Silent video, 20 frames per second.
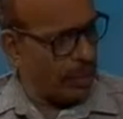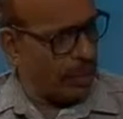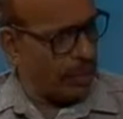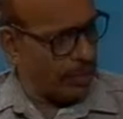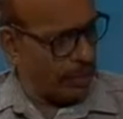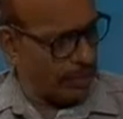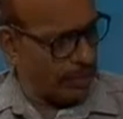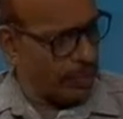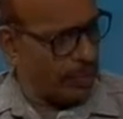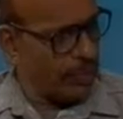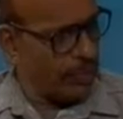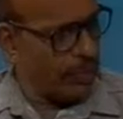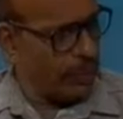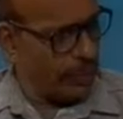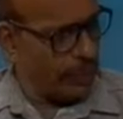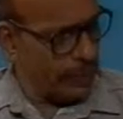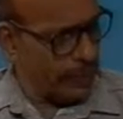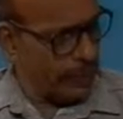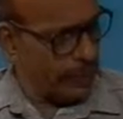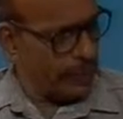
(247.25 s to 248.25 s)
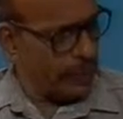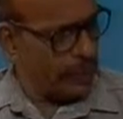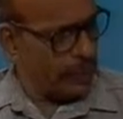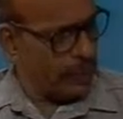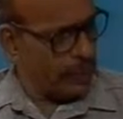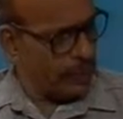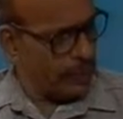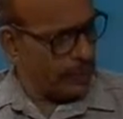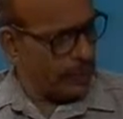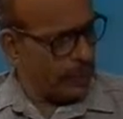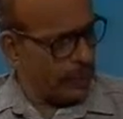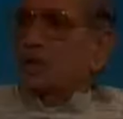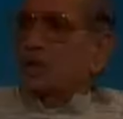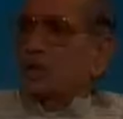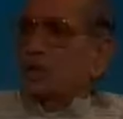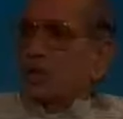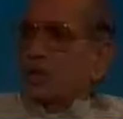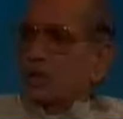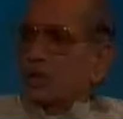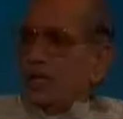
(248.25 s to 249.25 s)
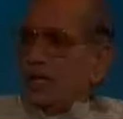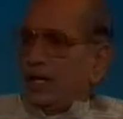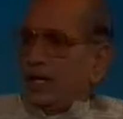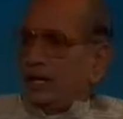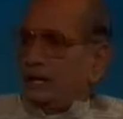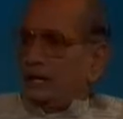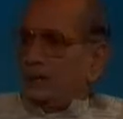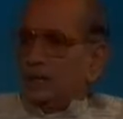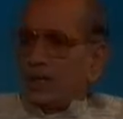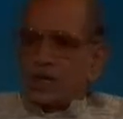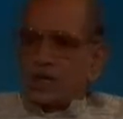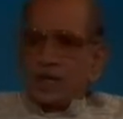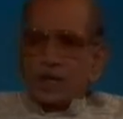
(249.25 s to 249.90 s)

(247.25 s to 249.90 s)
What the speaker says: state to state depending upon the local need.